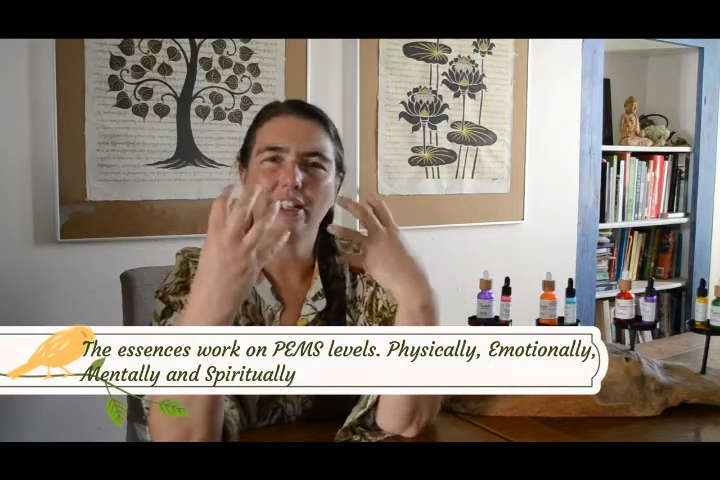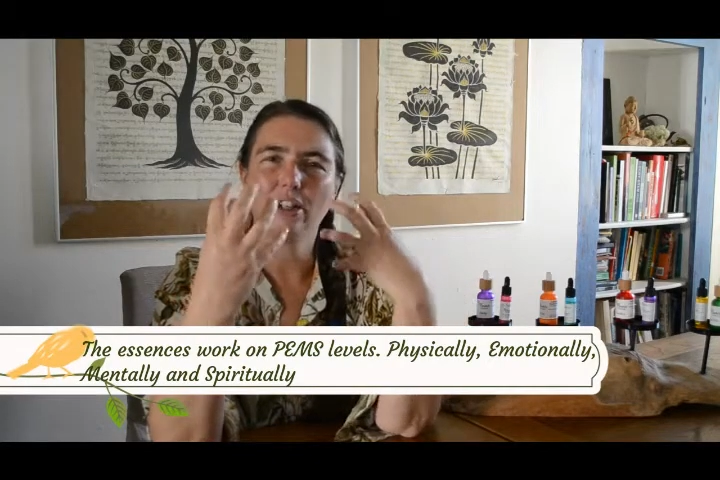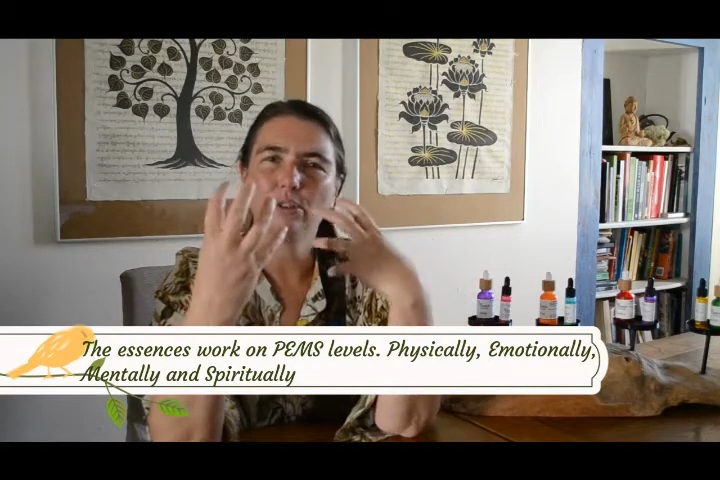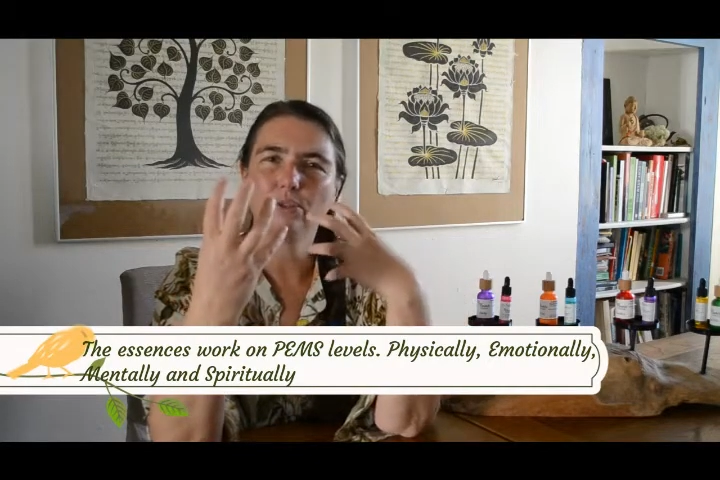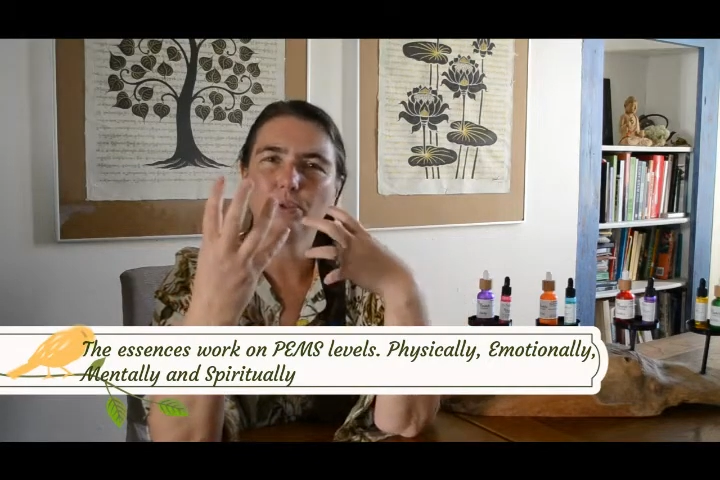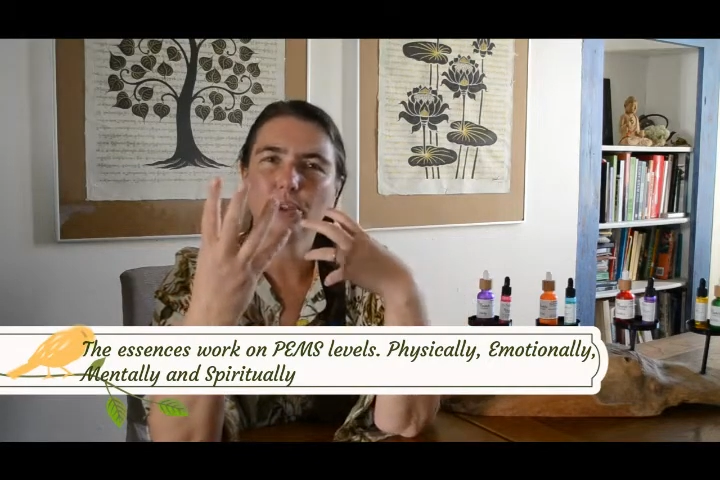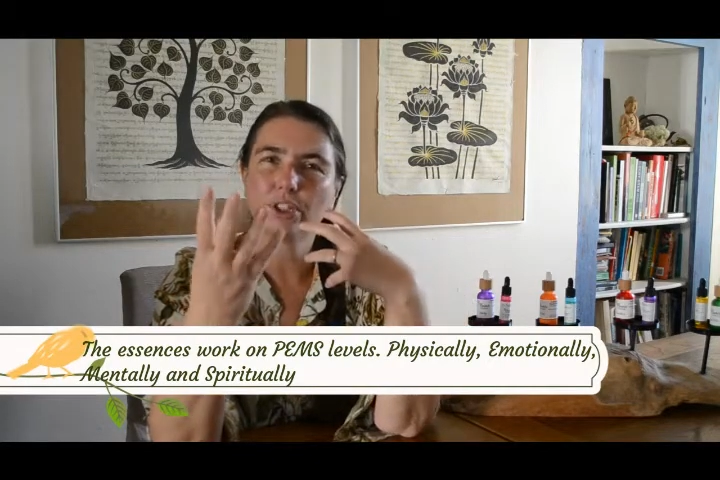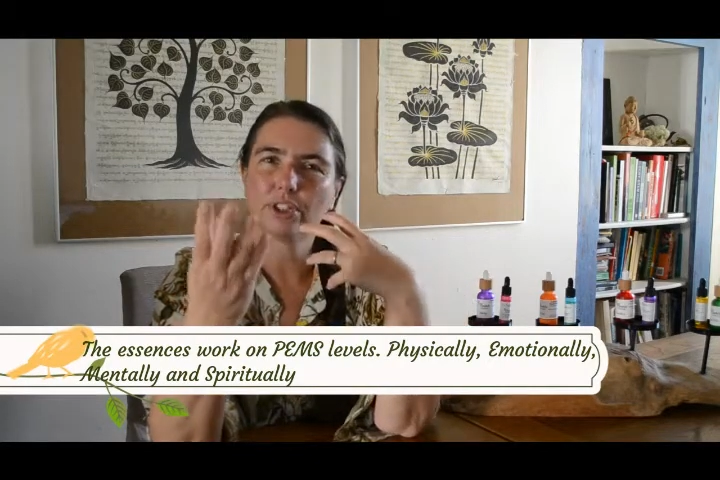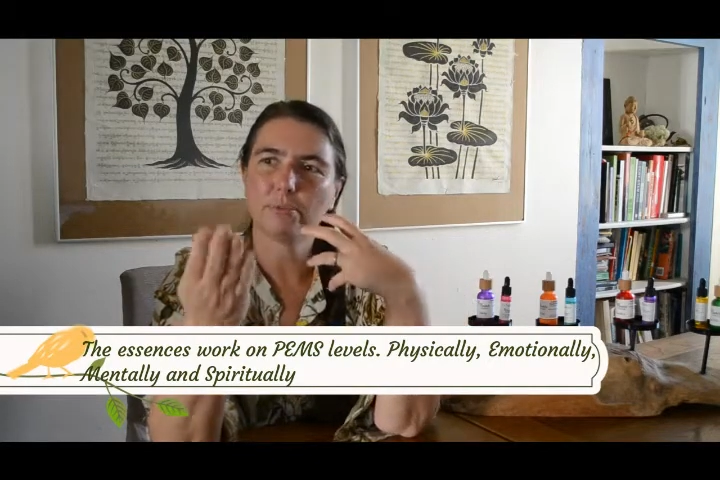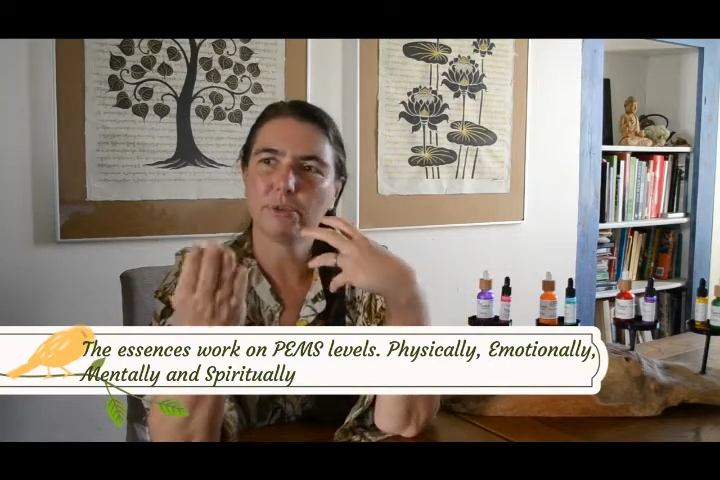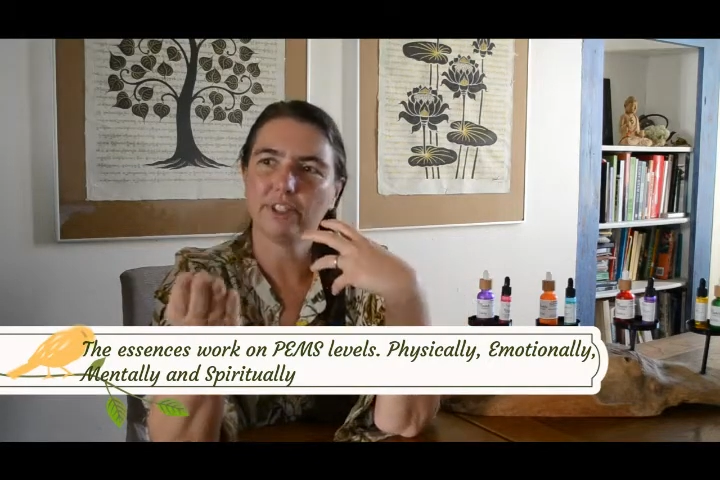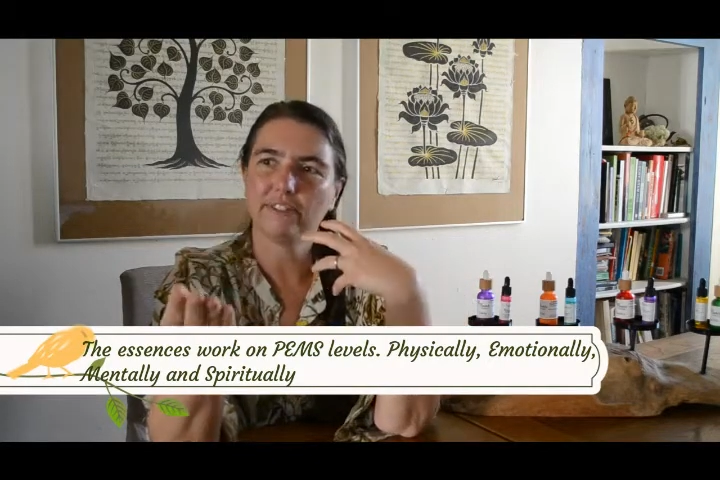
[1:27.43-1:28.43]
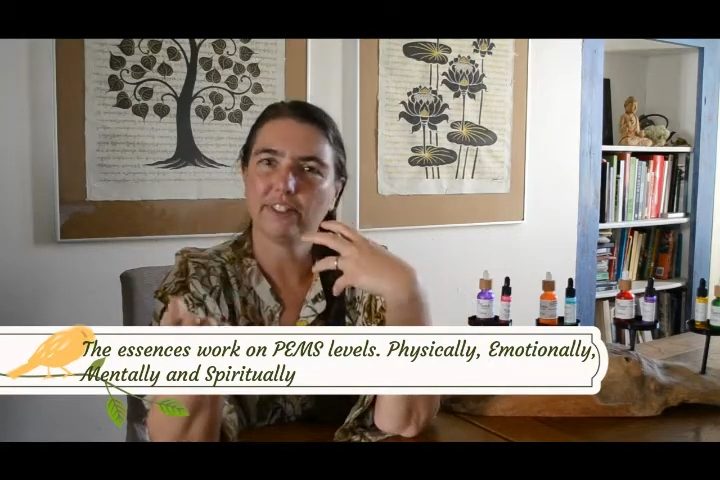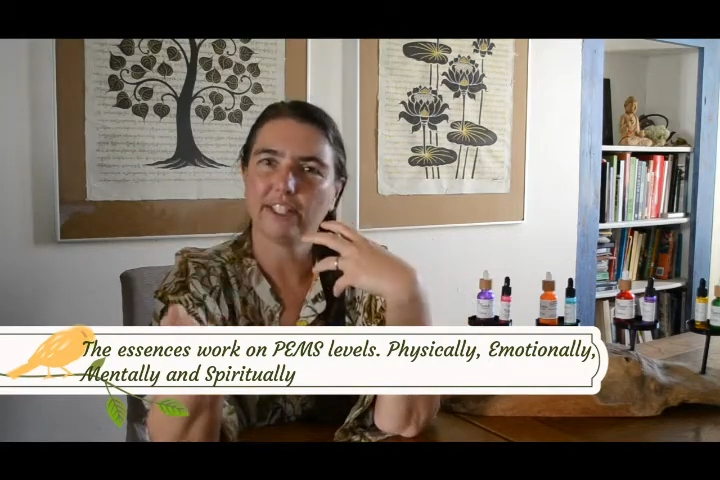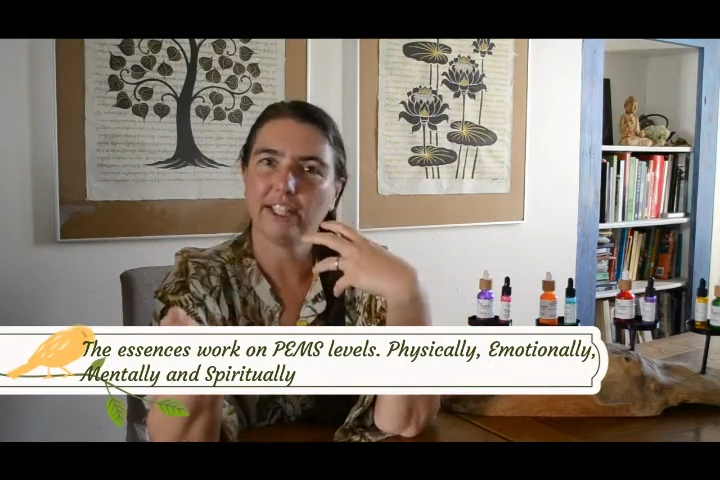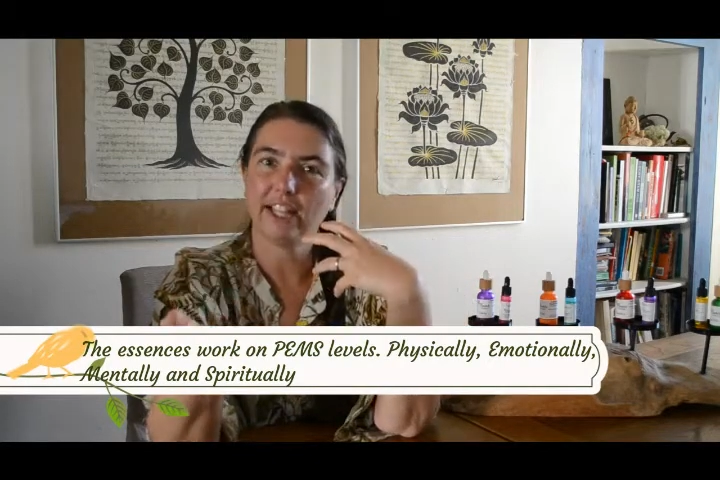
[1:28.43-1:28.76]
don't work specifically